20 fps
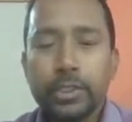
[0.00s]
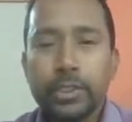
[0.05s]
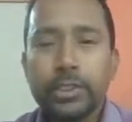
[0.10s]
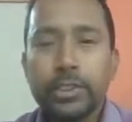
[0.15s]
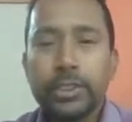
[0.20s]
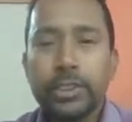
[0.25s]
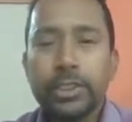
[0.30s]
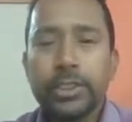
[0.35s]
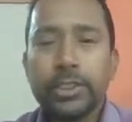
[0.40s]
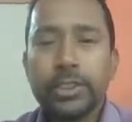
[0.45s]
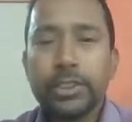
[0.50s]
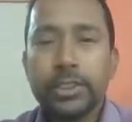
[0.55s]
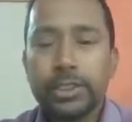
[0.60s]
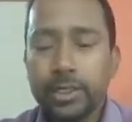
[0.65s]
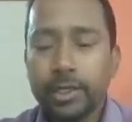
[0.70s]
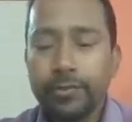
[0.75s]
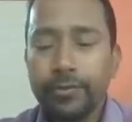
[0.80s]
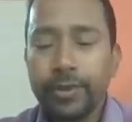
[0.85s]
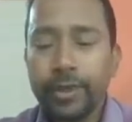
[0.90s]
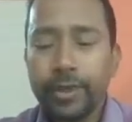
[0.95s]

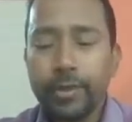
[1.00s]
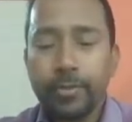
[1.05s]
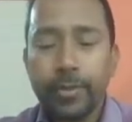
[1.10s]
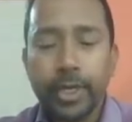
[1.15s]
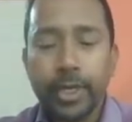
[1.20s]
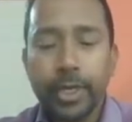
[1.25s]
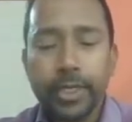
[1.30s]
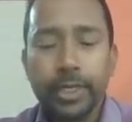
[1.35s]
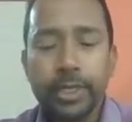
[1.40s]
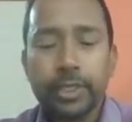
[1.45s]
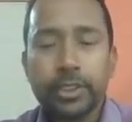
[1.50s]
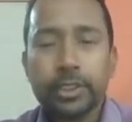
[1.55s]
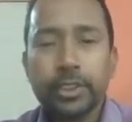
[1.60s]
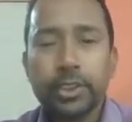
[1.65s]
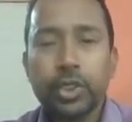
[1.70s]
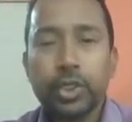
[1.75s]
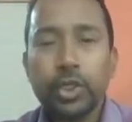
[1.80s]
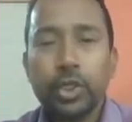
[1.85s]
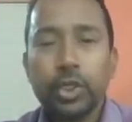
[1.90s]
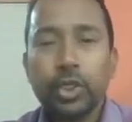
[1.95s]
67
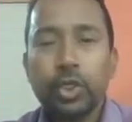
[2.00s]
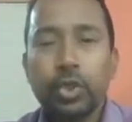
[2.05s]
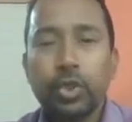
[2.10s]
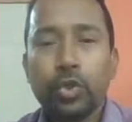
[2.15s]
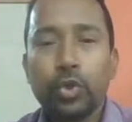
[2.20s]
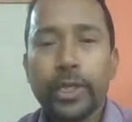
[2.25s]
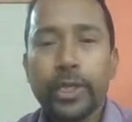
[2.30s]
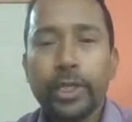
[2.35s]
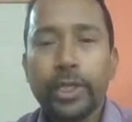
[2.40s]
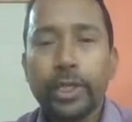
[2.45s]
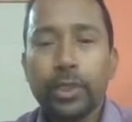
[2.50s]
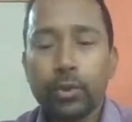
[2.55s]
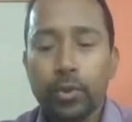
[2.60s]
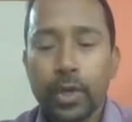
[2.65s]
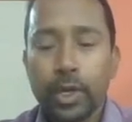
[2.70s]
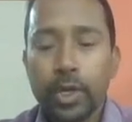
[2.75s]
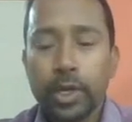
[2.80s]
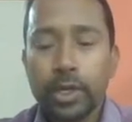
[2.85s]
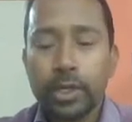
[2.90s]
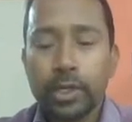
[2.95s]
minus
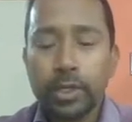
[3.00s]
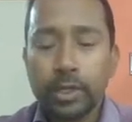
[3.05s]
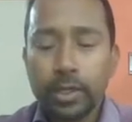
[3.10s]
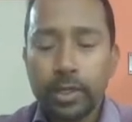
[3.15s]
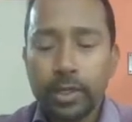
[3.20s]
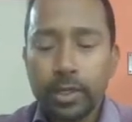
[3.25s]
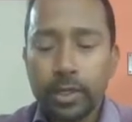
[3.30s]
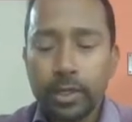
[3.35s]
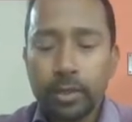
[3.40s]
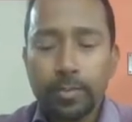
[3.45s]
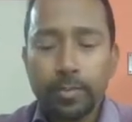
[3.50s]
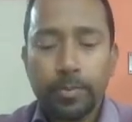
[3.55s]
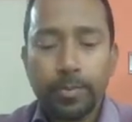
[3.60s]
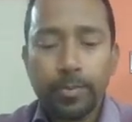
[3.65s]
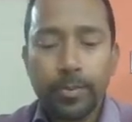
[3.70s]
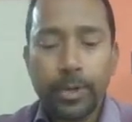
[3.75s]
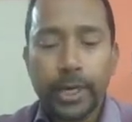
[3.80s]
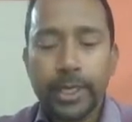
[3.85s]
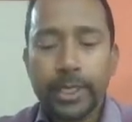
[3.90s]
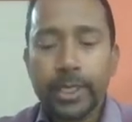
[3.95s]
21
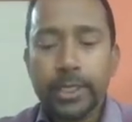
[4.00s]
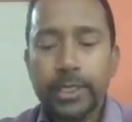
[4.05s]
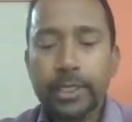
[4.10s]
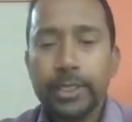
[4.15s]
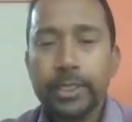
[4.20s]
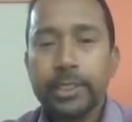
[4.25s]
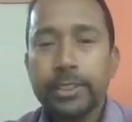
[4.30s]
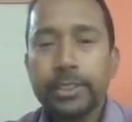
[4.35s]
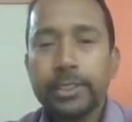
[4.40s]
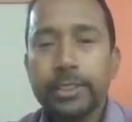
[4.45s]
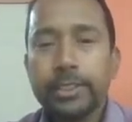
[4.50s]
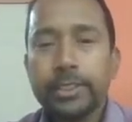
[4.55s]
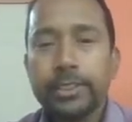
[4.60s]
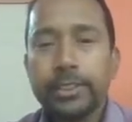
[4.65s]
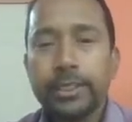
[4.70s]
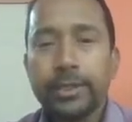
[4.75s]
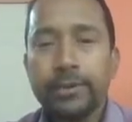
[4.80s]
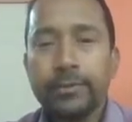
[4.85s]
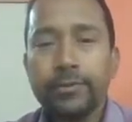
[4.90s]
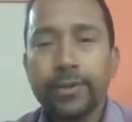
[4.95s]
by
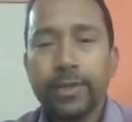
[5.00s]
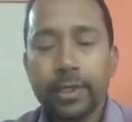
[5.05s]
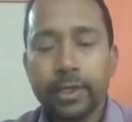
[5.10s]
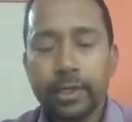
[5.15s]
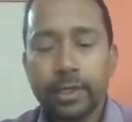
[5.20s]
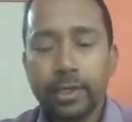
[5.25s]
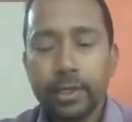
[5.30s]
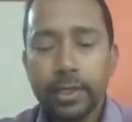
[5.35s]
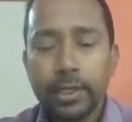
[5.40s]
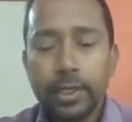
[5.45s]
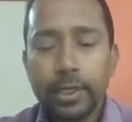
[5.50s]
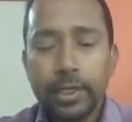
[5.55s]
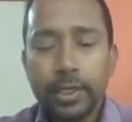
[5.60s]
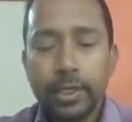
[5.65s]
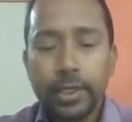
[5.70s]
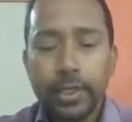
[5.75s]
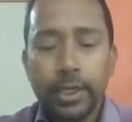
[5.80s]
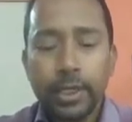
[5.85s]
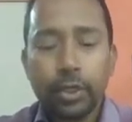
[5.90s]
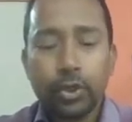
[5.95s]
7
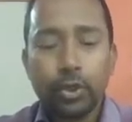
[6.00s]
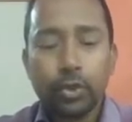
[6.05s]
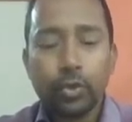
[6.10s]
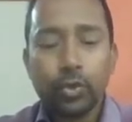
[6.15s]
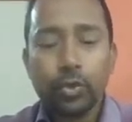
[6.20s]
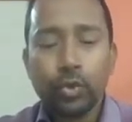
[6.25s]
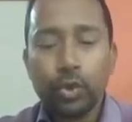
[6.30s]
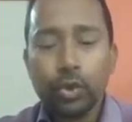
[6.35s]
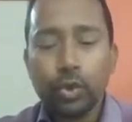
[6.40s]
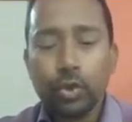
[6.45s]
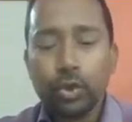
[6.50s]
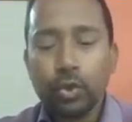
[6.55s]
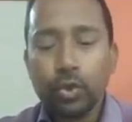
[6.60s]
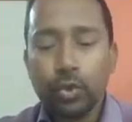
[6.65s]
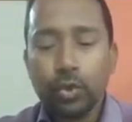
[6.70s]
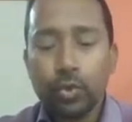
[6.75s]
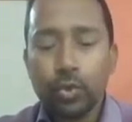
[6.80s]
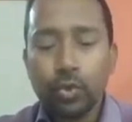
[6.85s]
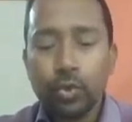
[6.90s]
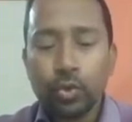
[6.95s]
into
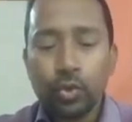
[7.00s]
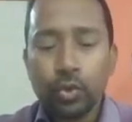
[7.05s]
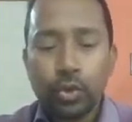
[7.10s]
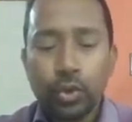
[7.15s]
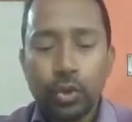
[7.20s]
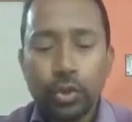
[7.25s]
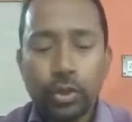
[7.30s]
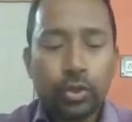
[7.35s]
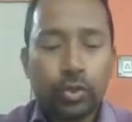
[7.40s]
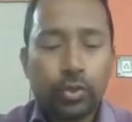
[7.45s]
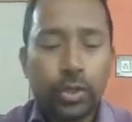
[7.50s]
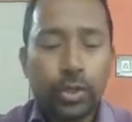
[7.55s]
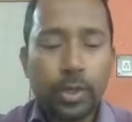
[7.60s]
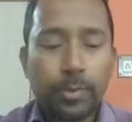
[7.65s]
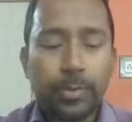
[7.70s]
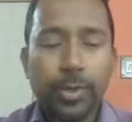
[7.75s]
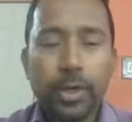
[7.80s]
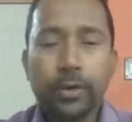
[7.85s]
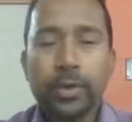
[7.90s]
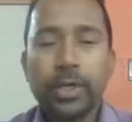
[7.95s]
2 to
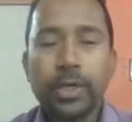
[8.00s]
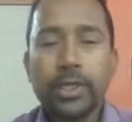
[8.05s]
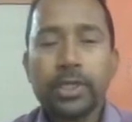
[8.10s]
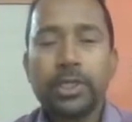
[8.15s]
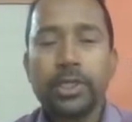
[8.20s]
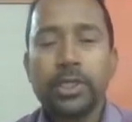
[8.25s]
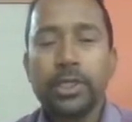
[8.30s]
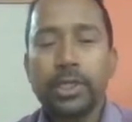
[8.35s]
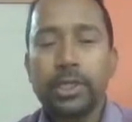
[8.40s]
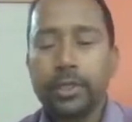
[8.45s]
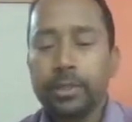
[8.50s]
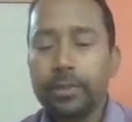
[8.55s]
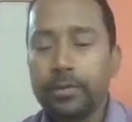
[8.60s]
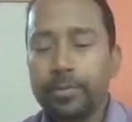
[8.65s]
the power 3.